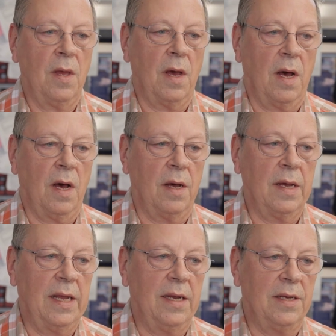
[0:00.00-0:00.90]

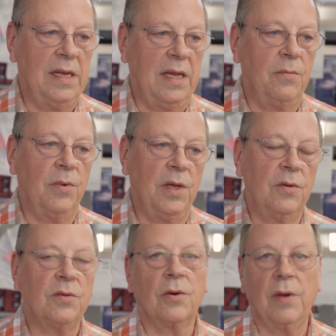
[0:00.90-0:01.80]
And indeed, we
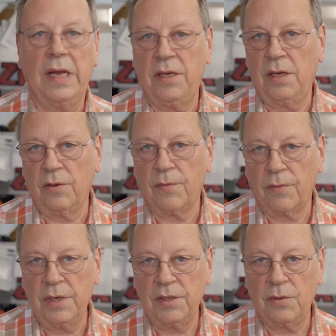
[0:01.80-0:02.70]
use a great deal of
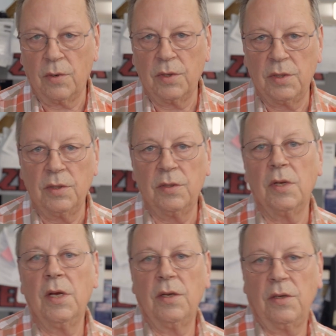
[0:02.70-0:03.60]
resources
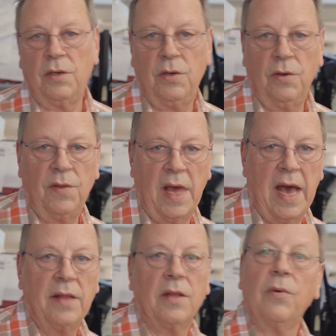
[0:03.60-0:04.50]
to do
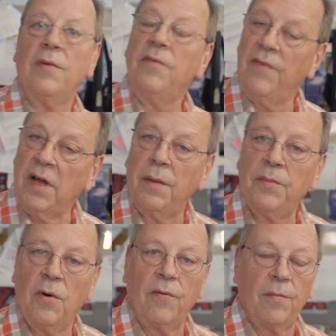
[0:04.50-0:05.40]
that we've
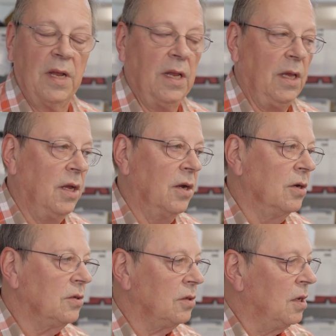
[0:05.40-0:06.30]
developed over many years.